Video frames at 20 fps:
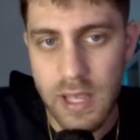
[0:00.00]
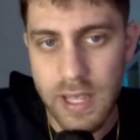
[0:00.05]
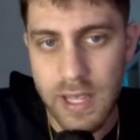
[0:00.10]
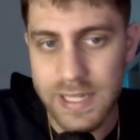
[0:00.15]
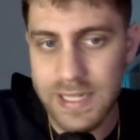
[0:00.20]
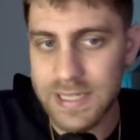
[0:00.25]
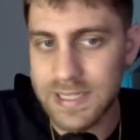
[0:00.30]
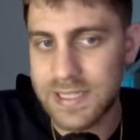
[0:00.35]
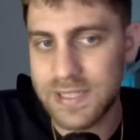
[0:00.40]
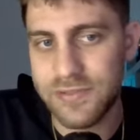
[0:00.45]

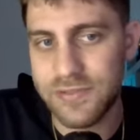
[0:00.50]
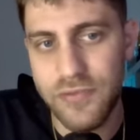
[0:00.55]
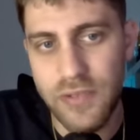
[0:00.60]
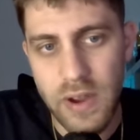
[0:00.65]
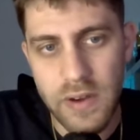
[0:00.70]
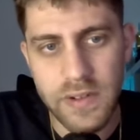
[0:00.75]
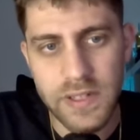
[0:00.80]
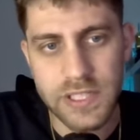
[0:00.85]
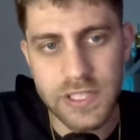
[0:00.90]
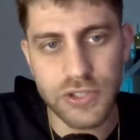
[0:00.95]
He's
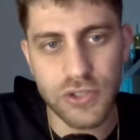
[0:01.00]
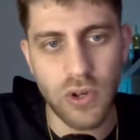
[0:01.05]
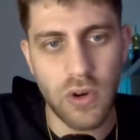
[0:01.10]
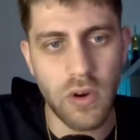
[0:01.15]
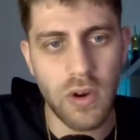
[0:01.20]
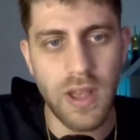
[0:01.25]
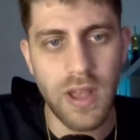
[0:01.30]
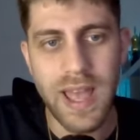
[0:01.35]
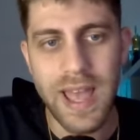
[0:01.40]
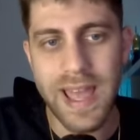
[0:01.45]
very
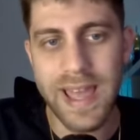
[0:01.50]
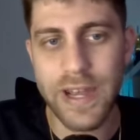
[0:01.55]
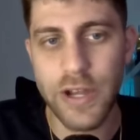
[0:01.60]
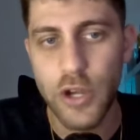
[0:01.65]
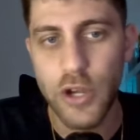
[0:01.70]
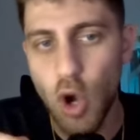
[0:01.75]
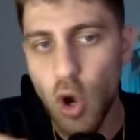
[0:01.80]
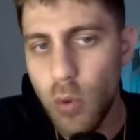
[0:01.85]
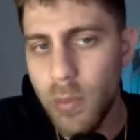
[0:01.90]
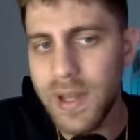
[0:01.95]
strong and
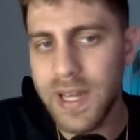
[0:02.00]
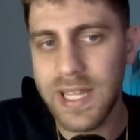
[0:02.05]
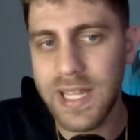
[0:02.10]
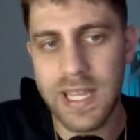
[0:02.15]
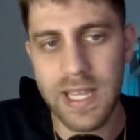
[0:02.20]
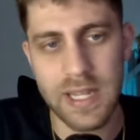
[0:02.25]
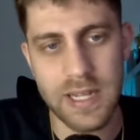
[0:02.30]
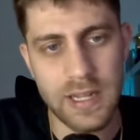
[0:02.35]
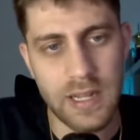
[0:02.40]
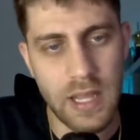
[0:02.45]
nobody
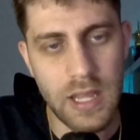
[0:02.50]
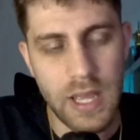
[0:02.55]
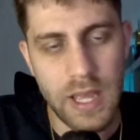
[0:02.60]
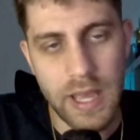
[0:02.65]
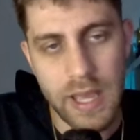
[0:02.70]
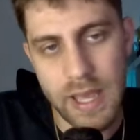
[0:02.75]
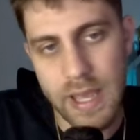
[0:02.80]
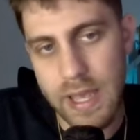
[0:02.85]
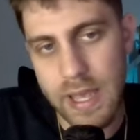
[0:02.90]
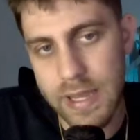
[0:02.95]
can,
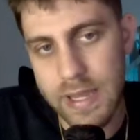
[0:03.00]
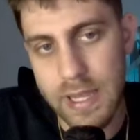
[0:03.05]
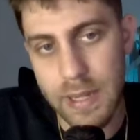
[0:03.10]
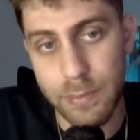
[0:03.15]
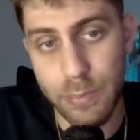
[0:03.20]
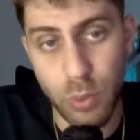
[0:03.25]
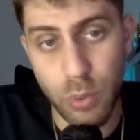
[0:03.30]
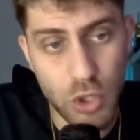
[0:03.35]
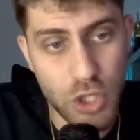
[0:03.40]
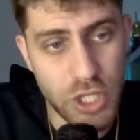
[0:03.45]
uh, can
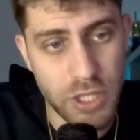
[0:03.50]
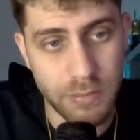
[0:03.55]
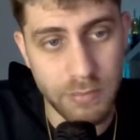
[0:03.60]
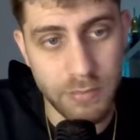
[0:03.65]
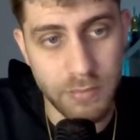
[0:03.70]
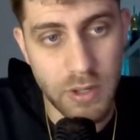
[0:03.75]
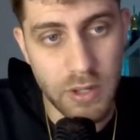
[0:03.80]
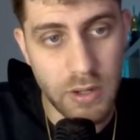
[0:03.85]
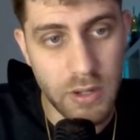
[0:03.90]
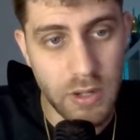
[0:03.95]
push
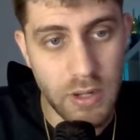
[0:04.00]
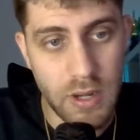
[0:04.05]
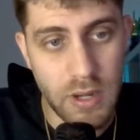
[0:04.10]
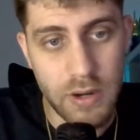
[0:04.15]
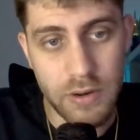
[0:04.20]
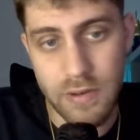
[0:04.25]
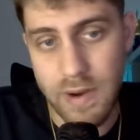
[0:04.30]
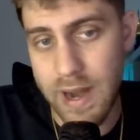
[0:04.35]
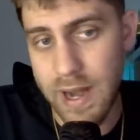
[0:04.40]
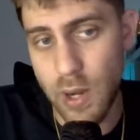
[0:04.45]
him
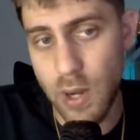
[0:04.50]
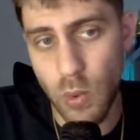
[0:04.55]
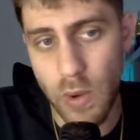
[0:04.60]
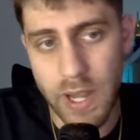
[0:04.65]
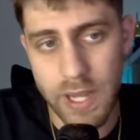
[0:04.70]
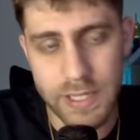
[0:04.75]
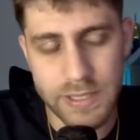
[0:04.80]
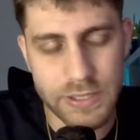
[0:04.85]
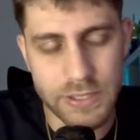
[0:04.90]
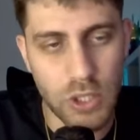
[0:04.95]
right
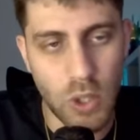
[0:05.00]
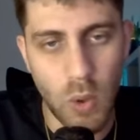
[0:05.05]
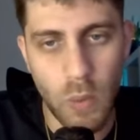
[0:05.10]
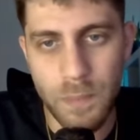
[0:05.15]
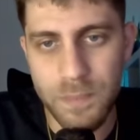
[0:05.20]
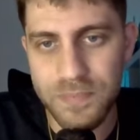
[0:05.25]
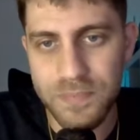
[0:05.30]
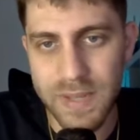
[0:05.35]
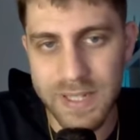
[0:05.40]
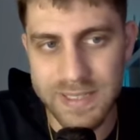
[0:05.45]
away.
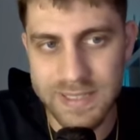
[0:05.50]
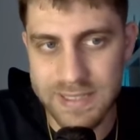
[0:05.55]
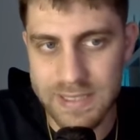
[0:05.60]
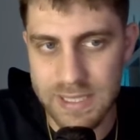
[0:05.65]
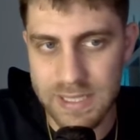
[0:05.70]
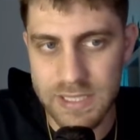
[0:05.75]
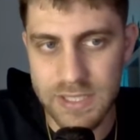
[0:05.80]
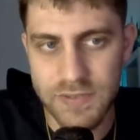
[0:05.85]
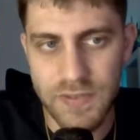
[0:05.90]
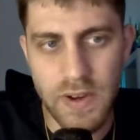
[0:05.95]
So it's,
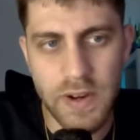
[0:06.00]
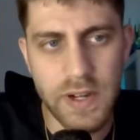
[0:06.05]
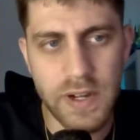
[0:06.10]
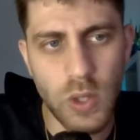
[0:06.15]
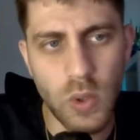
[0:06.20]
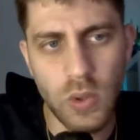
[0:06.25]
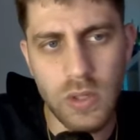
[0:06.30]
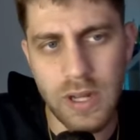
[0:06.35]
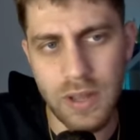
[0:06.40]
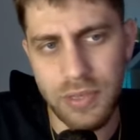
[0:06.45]
it's very
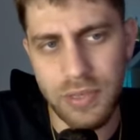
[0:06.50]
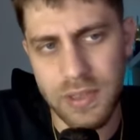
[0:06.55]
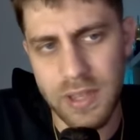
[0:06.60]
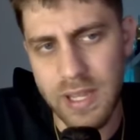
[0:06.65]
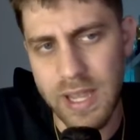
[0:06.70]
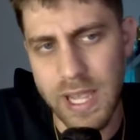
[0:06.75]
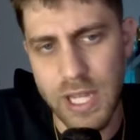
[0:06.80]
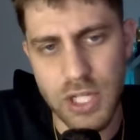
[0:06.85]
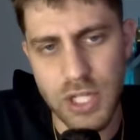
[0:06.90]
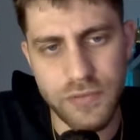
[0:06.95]
good. I
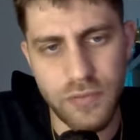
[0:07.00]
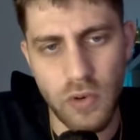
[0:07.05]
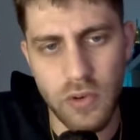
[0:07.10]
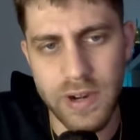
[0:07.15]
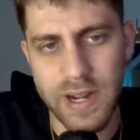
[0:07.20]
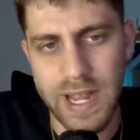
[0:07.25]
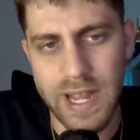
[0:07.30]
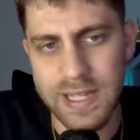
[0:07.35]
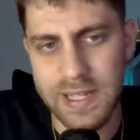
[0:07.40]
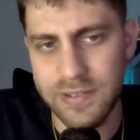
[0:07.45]
think h4,
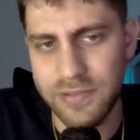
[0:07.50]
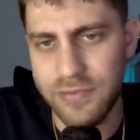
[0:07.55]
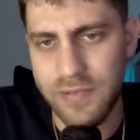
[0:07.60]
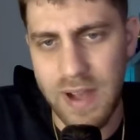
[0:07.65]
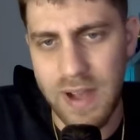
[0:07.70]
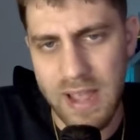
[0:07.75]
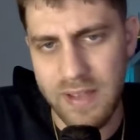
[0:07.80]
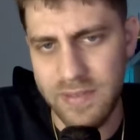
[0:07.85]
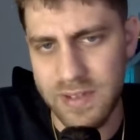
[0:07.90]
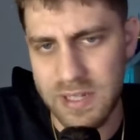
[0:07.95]
knight
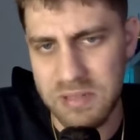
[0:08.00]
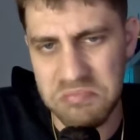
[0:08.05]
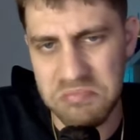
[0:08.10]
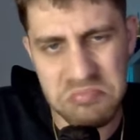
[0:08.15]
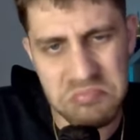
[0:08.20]
e5 and